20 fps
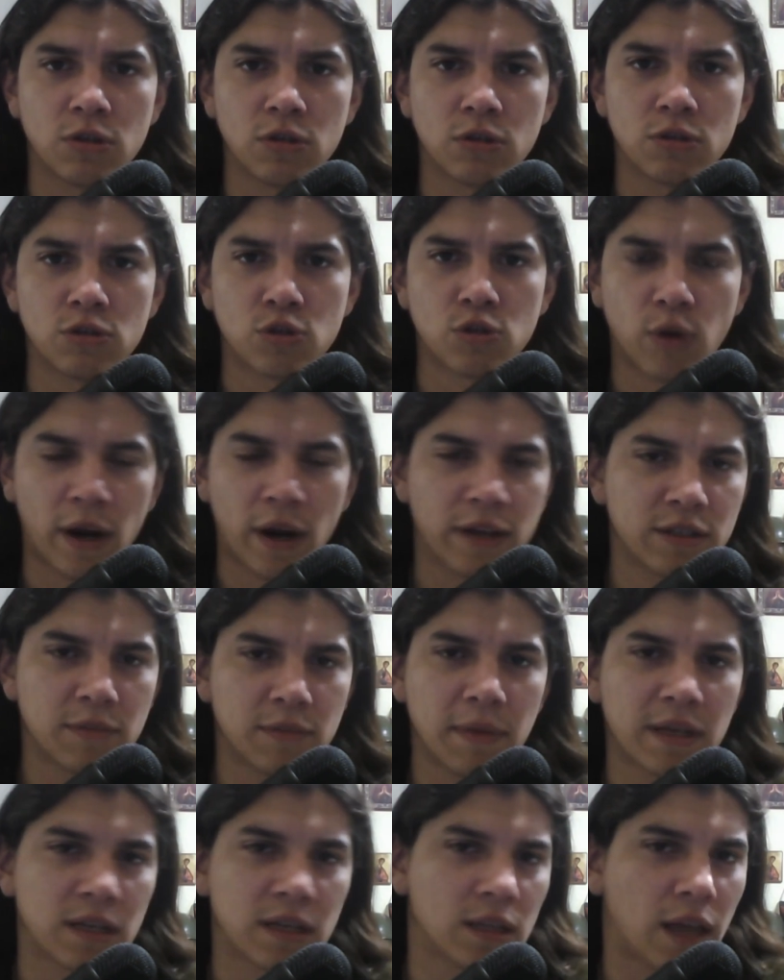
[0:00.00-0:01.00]
trying
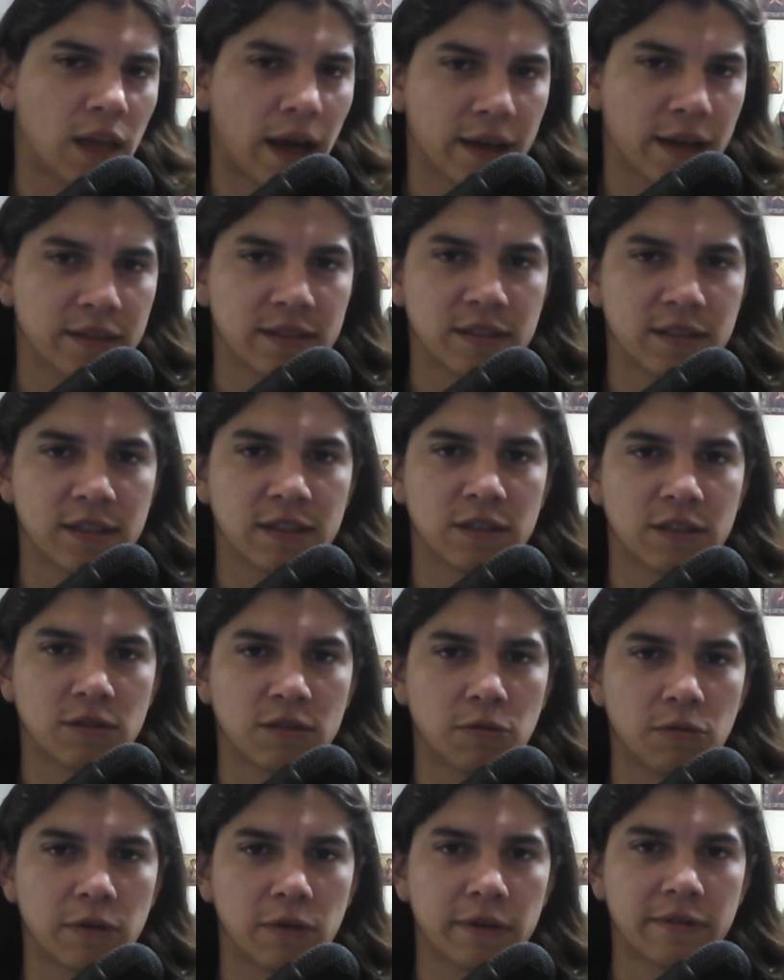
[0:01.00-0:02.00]
to make
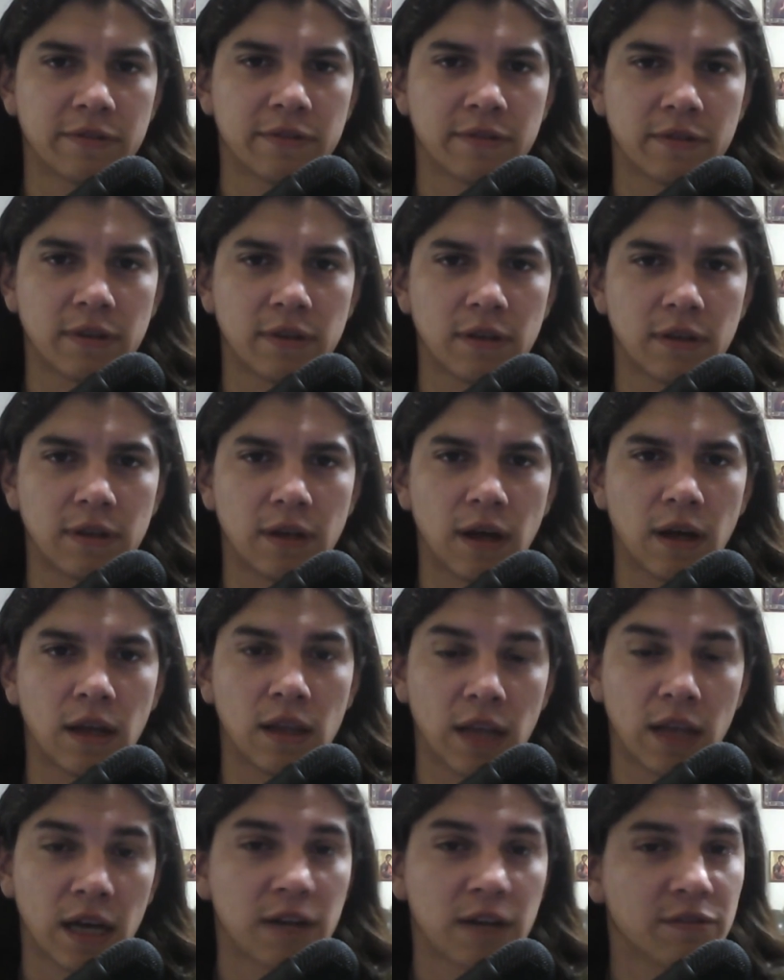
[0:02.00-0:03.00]
alliances with a
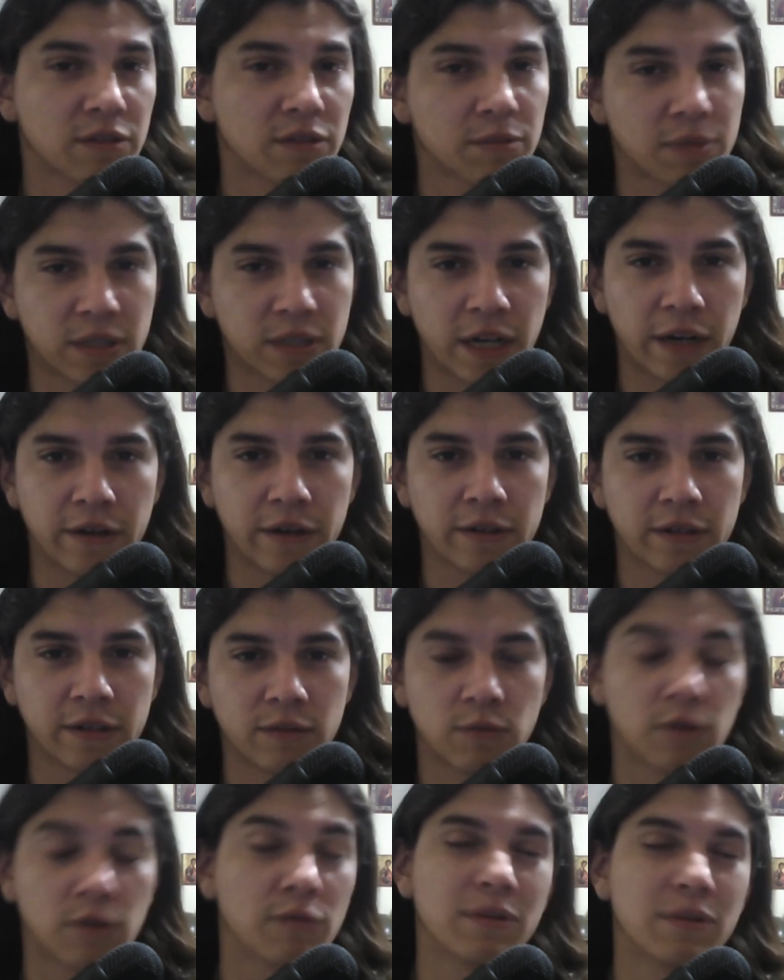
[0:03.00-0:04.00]
lot of
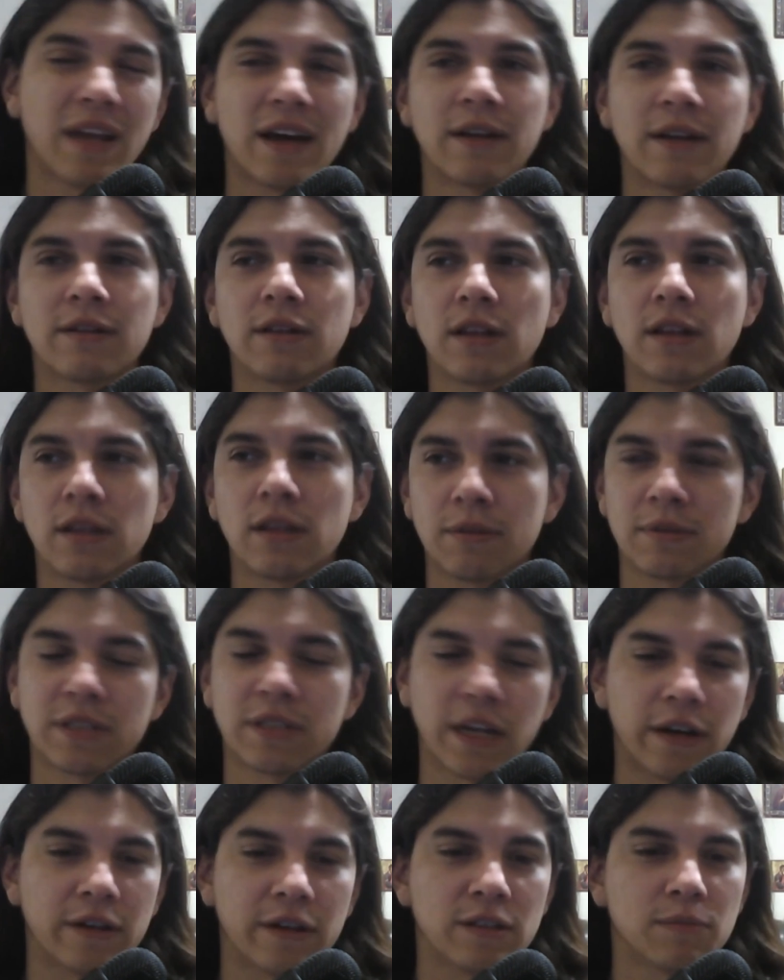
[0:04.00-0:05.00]
not
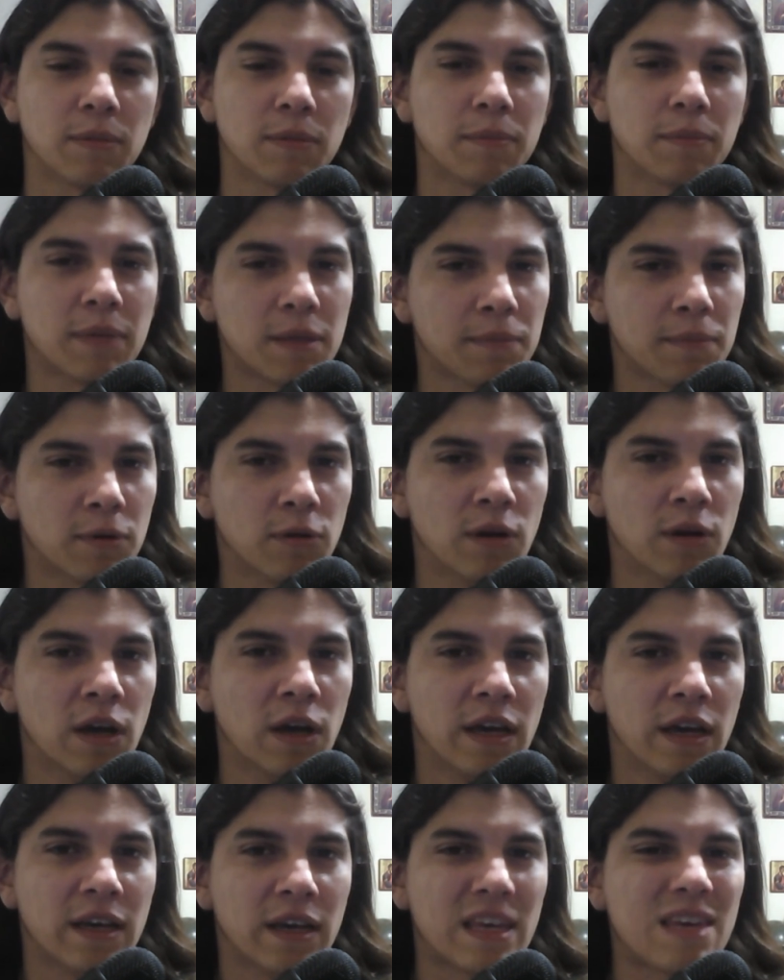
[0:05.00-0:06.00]
libertarians, but people
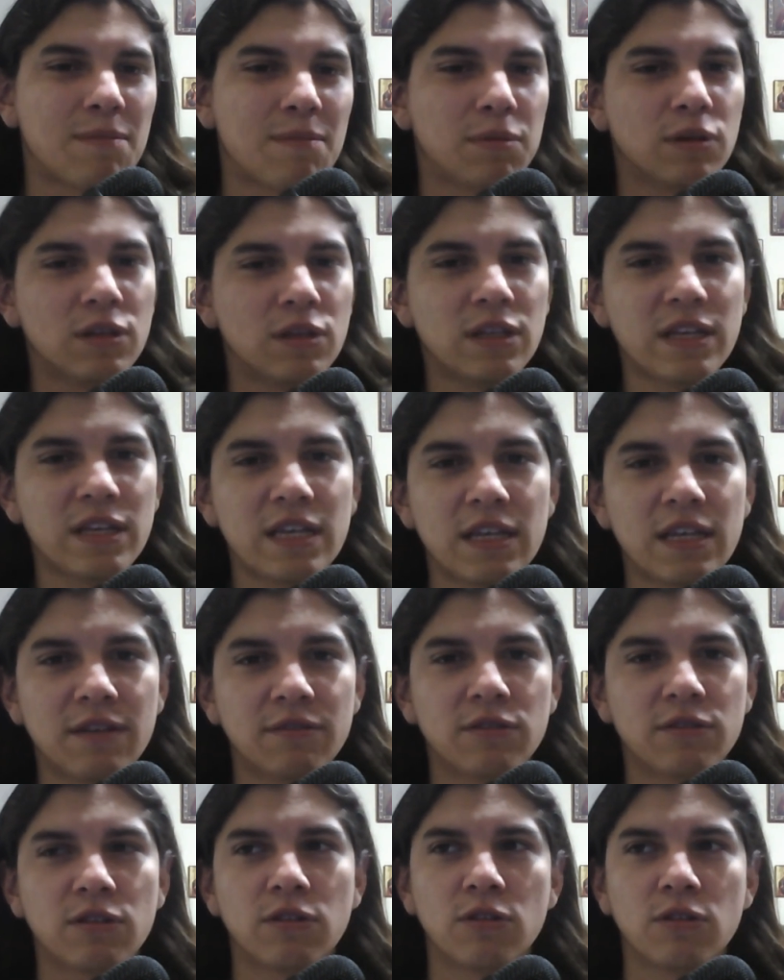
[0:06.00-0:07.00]
he
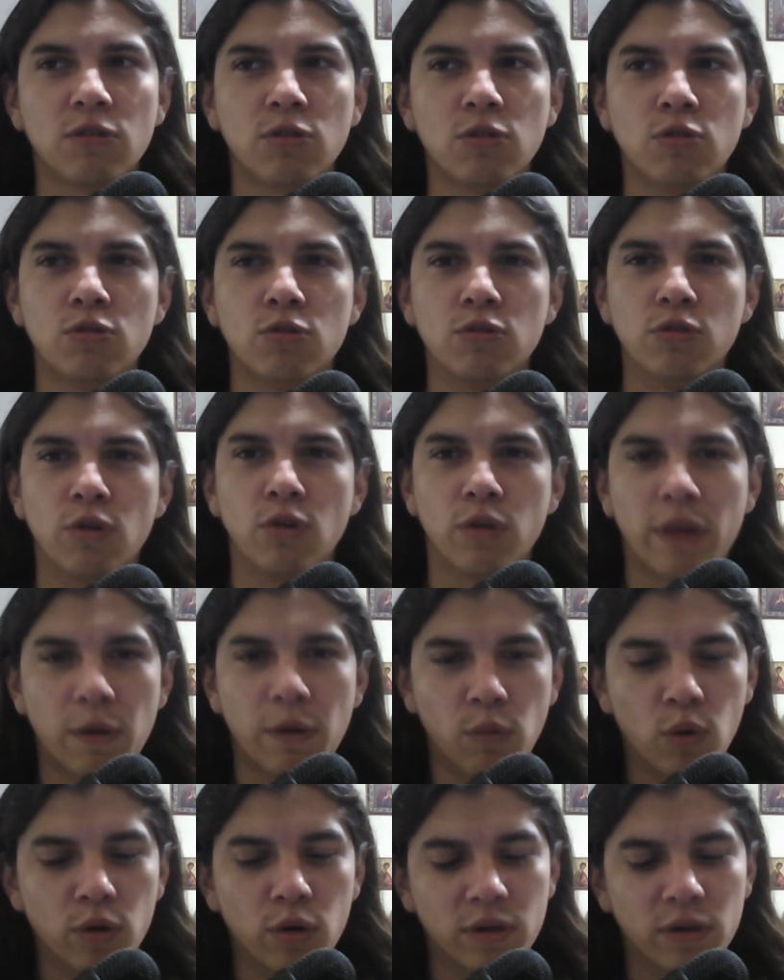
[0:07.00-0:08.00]
believed who, though
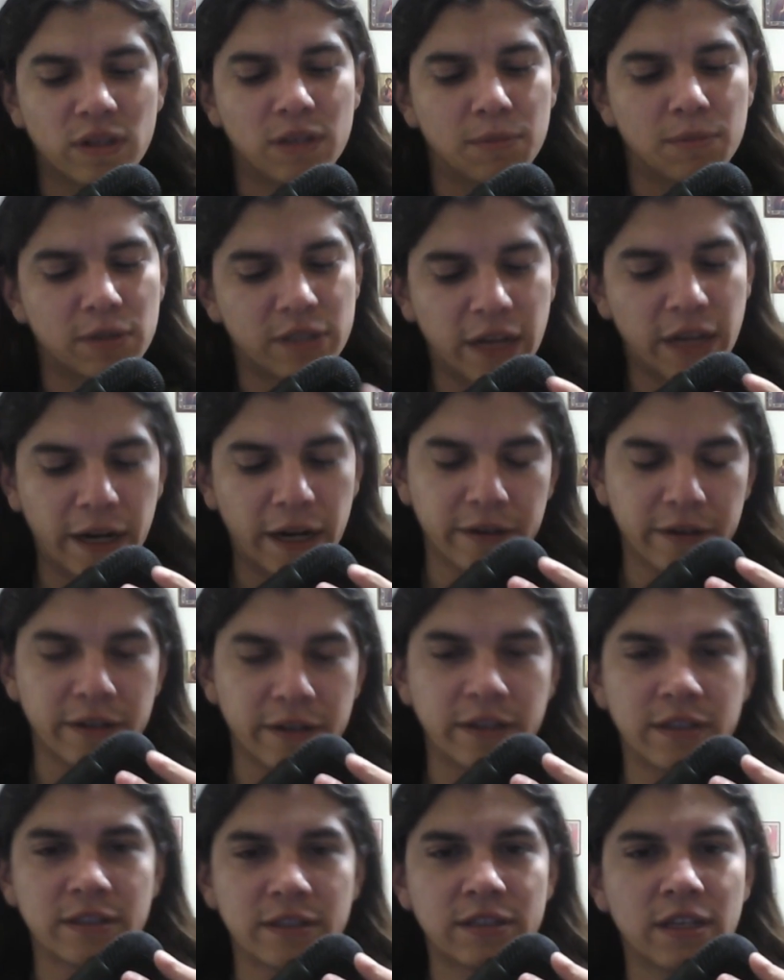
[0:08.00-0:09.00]
they weren't
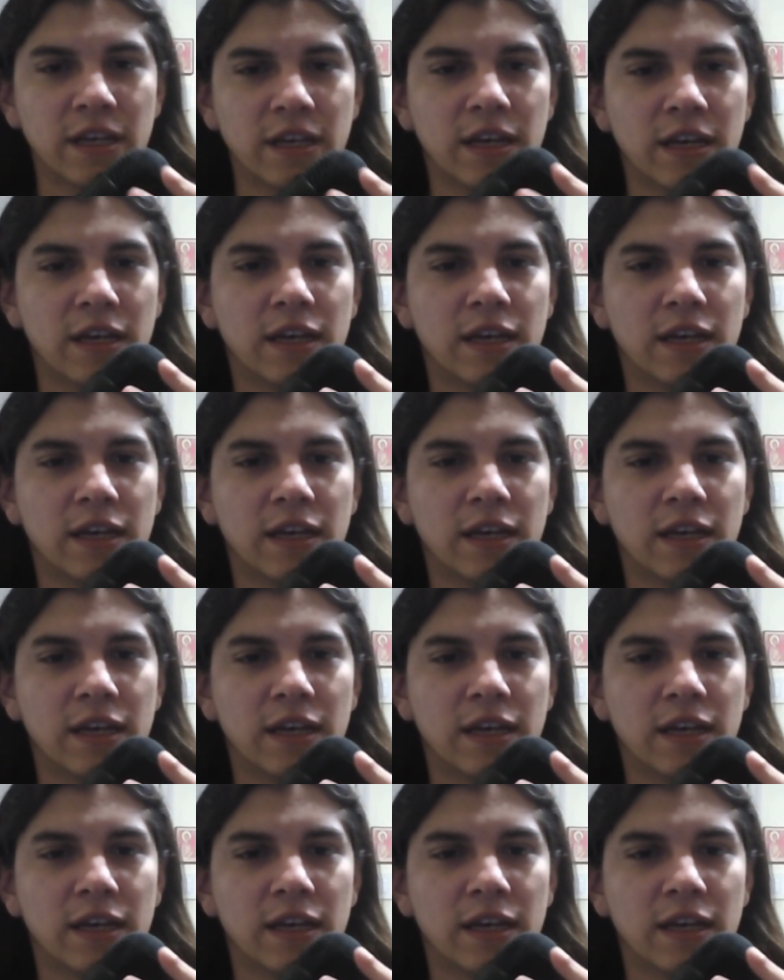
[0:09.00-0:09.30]
libertarians,